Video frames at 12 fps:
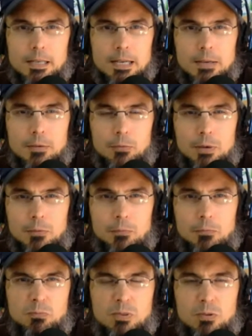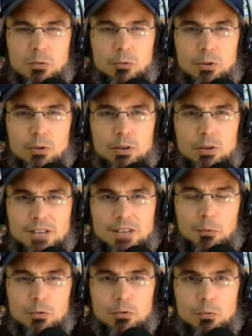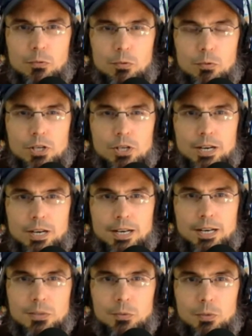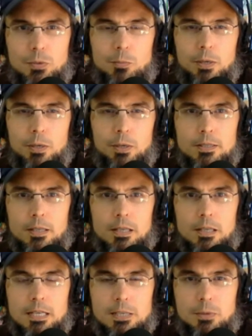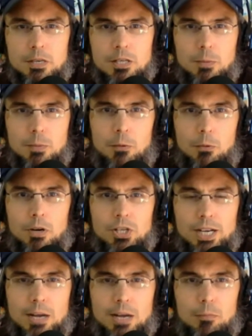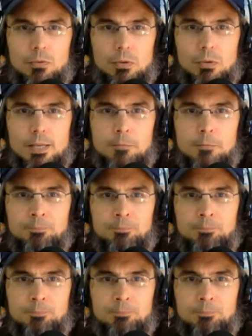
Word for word: we if we have time, we'll we'll touch on it next week, but it's something you might want to check out before then